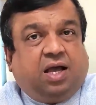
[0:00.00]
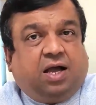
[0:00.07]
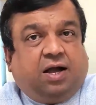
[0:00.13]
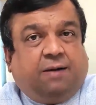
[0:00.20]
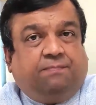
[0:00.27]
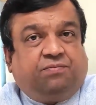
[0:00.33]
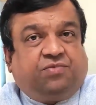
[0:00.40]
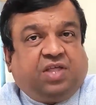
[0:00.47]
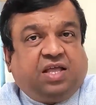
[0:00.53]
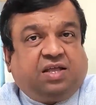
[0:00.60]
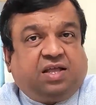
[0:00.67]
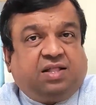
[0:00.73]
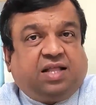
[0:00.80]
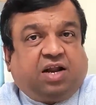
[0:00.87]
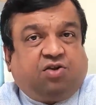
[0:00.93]
uh,
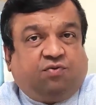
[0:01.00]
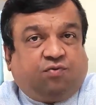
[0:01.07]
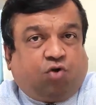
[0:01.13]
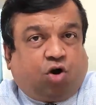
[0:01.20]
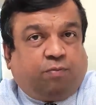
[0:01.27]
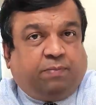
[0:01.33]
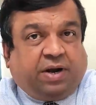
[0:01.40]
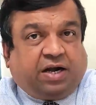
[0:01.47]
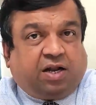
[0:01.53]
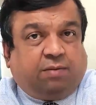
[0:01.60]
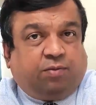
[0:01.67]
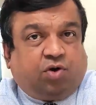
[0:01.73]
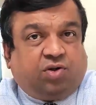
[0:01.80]
thinking that you've got better,